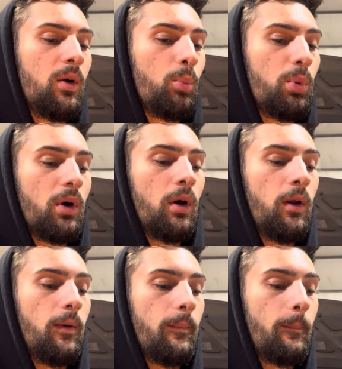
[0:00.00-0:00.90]

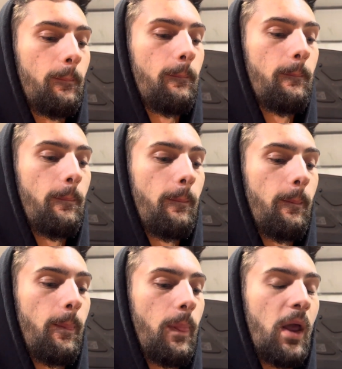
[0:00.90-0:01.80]
But
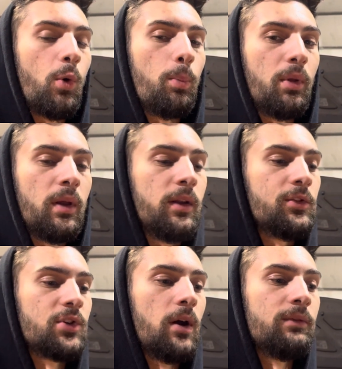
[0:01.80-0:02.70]
I don't plan to
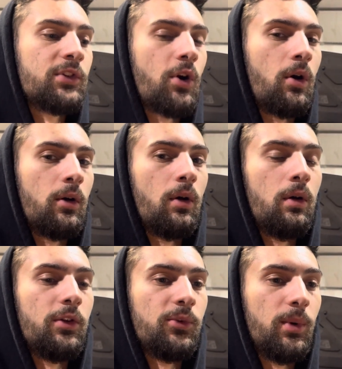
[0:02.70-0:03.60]
drive this car at all
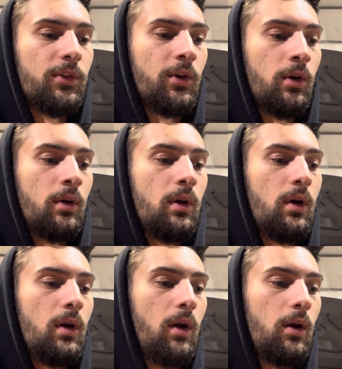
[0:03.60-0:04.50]
this winter.
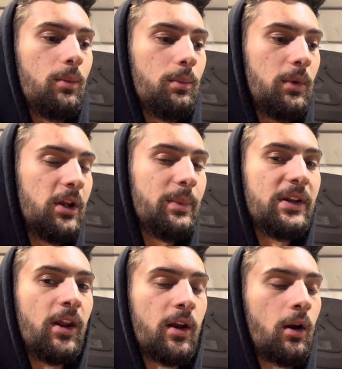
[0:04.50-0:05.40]
Maybe
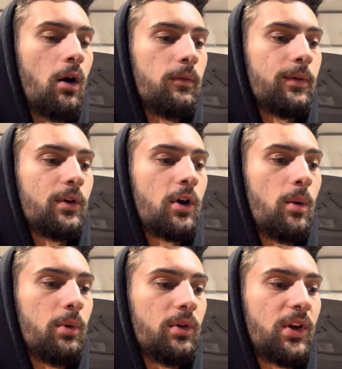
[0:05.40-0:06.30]
take it out for a
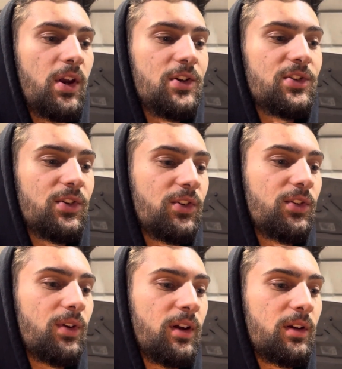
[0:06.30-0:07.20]
couple
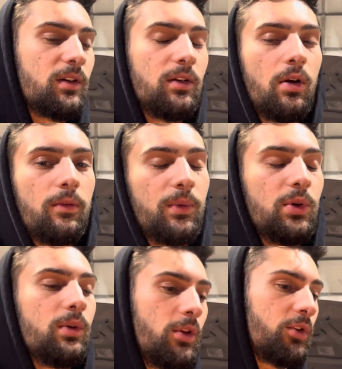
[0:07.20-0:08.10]
occasions, like, you know, if we
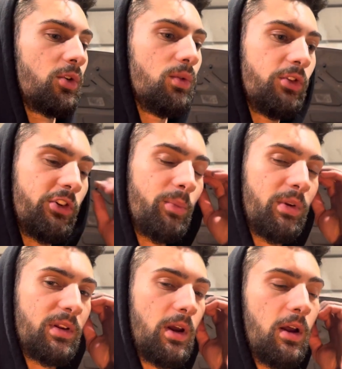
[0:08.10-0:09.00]
do another cruise or something
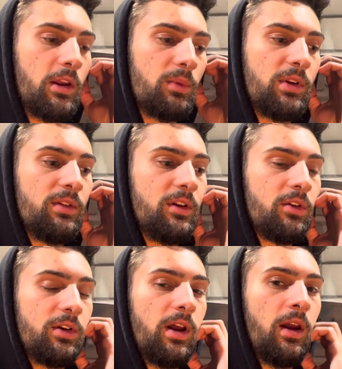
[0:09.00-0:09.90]
like that, like we did the
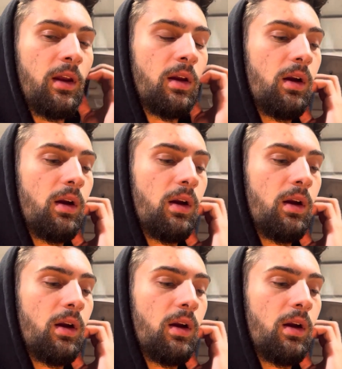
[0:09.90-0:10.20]
other day.